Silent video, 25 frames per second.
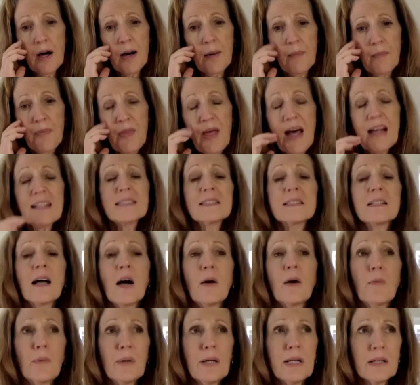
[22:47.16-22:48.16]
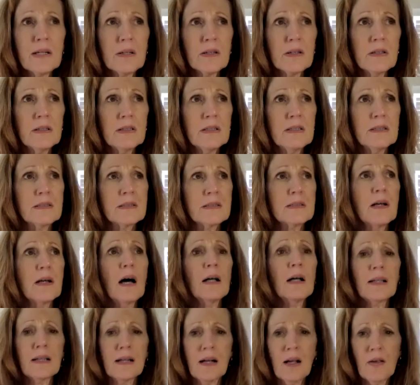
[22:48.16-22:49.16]
That's not weird. It's
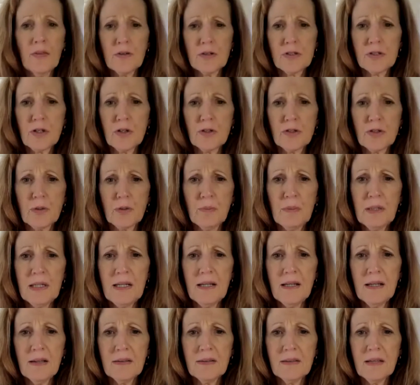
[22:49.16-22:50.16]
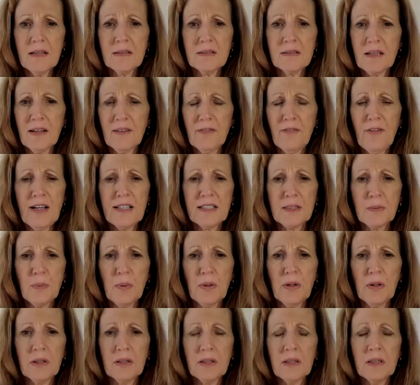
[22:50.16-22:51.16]
not like other social media things like
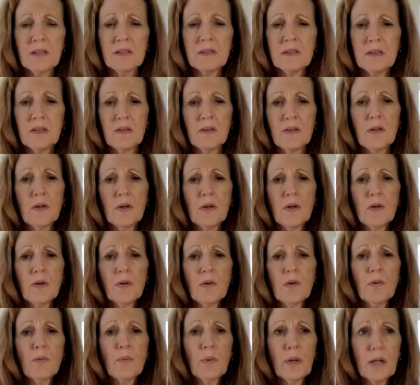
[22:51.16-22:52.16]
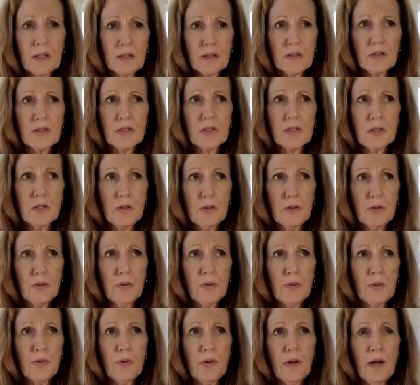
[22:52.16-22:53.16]
Facebook. It isn't weird
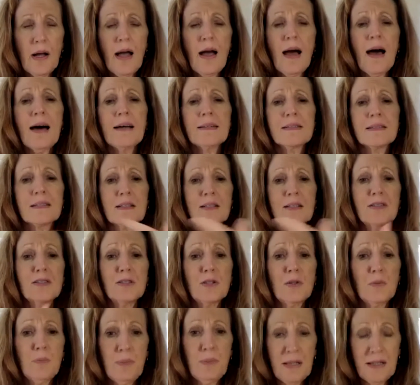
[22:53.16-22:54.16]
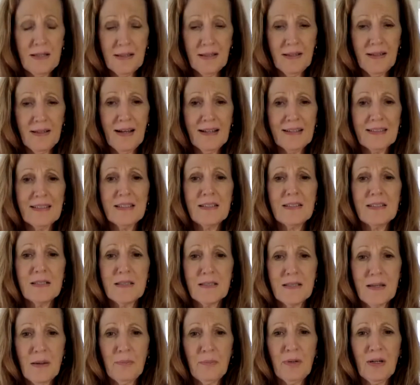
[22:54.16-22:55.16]
to ask to be connected to
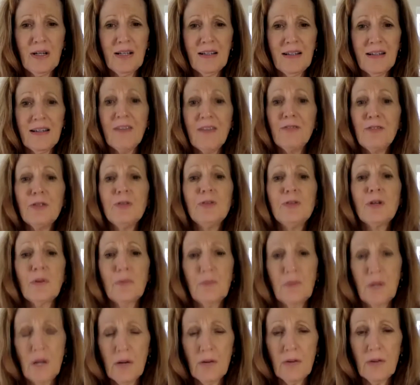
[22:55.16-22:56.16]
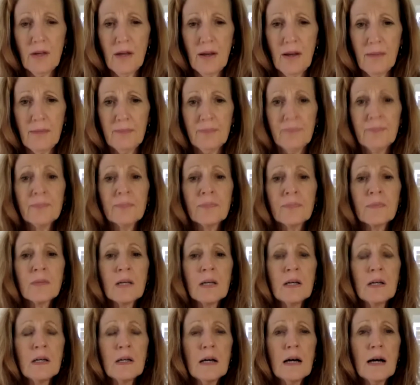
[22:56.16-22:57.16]
someone if you don't know them.
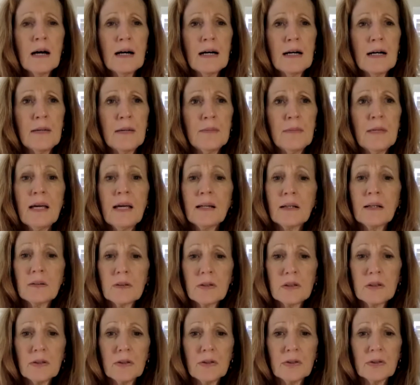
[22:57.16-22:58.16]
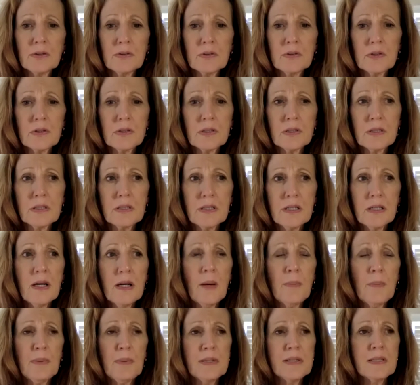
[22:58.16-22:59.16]
And a little
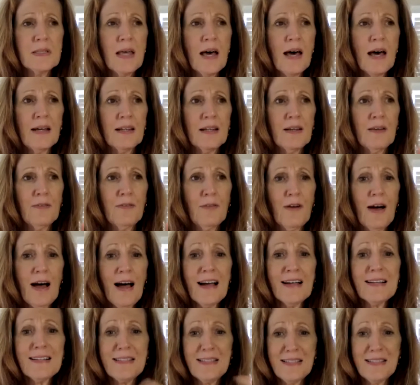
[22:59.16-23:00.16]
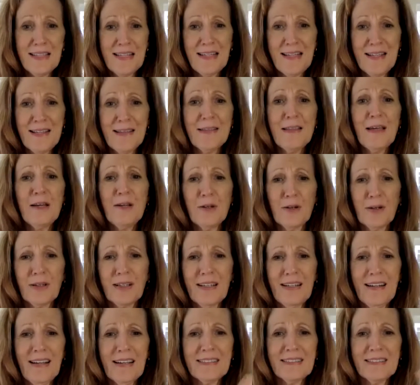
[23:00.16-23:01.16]
tip is that if I see that you're
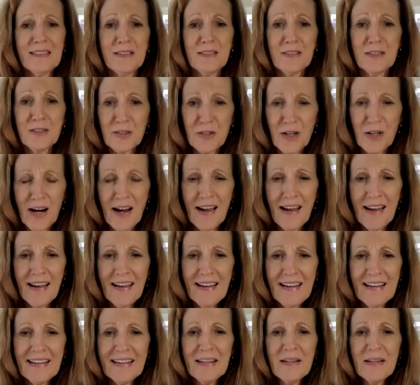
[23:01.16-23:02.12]
connected to Trey,